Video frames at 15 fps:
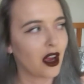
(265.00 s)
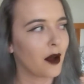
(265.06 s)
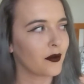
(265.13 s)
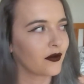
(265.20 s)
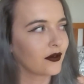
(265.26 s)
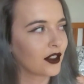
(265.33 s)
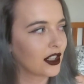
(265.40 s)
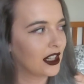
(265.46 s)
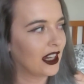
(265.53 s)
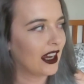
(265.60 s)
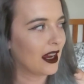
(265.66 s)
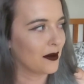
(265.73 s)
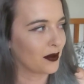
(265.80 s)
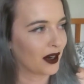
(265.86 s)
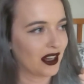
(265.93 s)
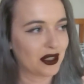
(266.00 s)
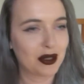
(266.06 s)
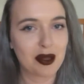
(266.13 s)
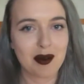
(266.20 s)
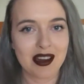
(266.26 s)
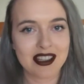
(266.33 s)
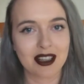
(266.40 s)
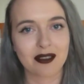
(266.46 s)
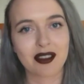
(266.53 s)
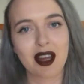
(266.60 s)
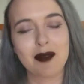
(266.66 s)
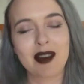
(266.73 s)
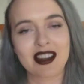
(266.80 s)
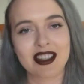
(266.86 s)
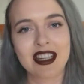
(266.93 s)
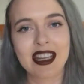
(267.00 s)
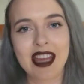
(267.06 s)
I'm really impressed with myself that I managed to